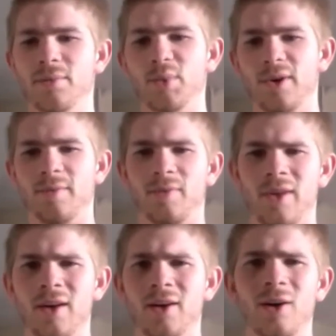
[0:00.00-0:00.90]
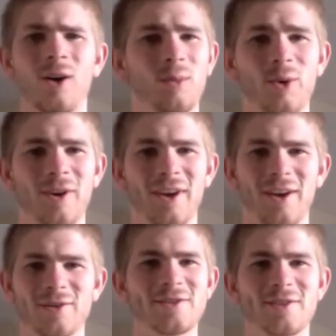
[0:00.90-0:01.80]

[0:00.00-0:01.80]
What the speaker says: But all morning I was